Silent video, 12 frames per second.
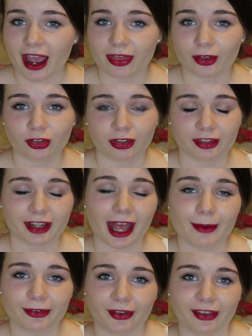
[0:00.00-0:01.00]
I thought she looked
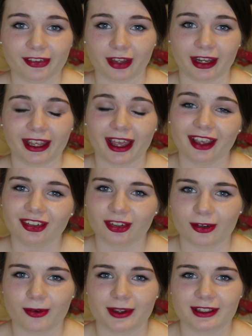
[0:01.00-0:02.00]
absolutely stunning, as
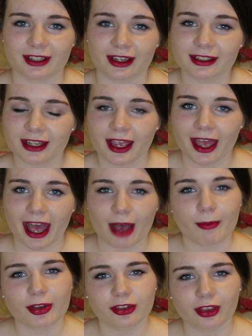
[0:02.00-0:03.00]
she always does,
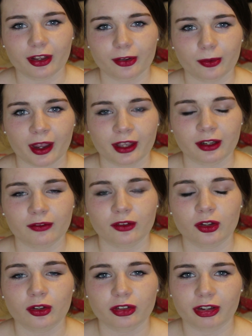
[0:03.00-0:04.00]
and most of the looks were kind of
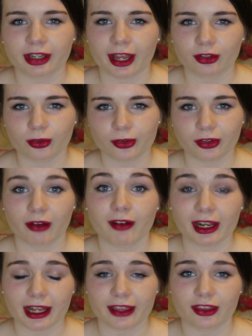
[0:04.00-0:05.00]
nude and natural, so I
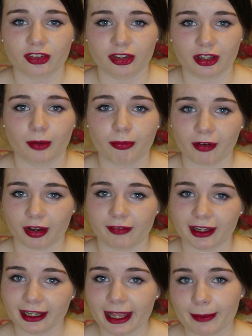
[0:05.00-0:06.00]
really like that she did a bright
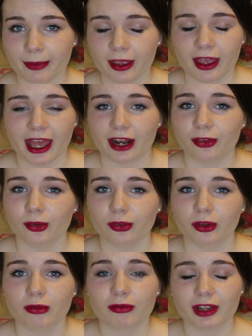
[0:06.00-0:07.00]
red lip. It's
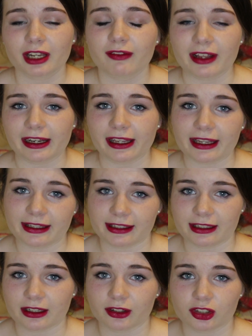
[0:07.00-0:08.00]
also a really
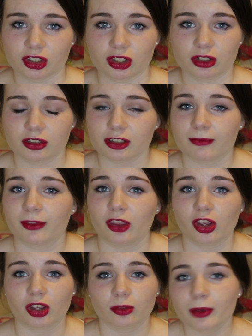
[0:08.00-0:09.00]
easy look to do and something
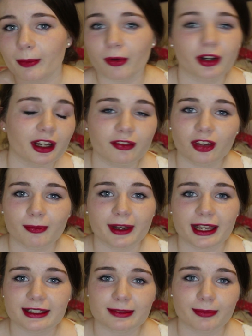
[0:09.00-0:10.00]
you can whip on in a few
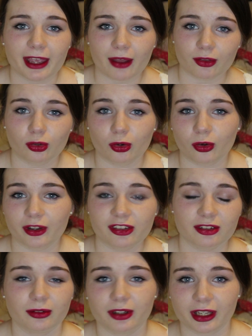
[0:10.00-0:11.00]
minutes and be out the door and
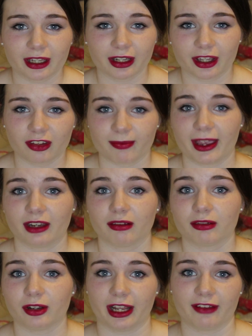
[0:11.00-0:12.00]
still looking like you made a
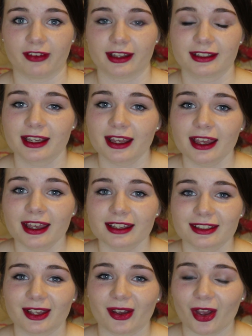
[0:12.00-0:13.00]
real effort.
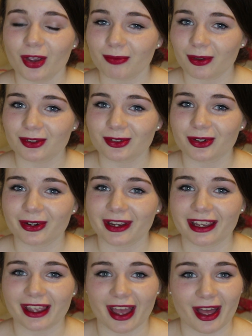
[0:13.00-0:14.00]
So I hope you
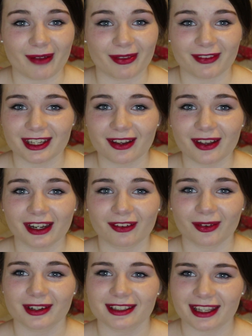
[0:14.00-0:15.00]
enjoy the video, and
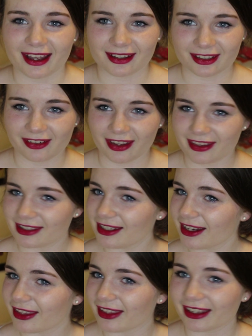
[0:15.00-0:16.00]
if you want to see how to create
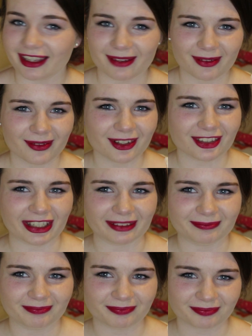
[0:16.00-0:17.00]
this look then keep on
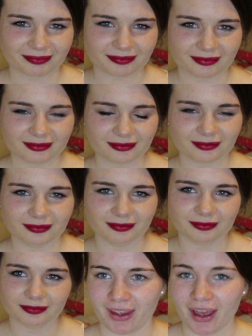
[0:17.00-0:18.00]
watching.
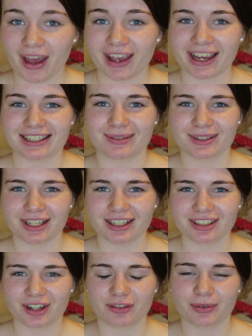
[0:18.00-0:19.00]
Okay, so I'm
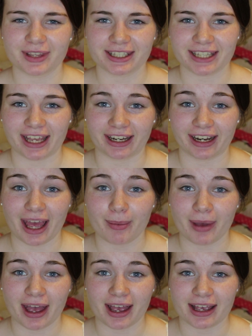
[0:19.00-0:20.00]
starting off with the skin, and
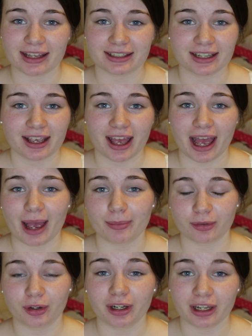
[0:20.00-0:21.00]
Emma has
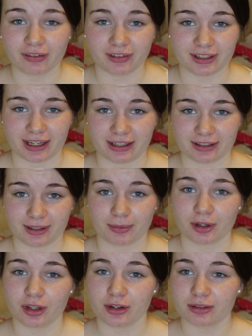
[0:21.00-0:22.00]
absolutely lovely skin, so
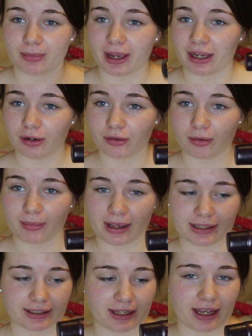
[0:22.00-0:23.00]
I'm going to use my
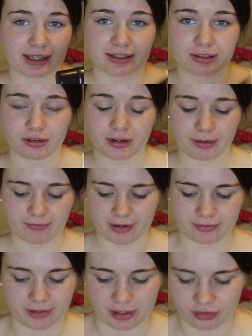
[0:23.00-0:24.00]
Mercier Silk Cream
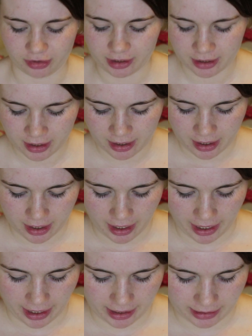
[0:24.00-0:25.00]
Foundation.
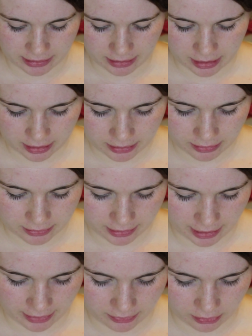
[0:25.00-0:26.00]
And I use
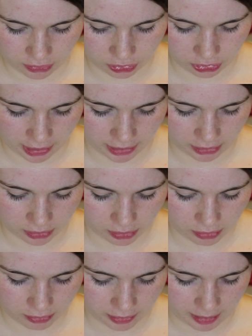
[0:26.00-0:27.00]
it in the shade
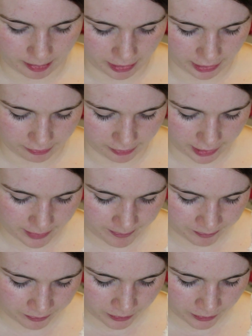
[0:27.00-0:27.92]
Cream Ivory.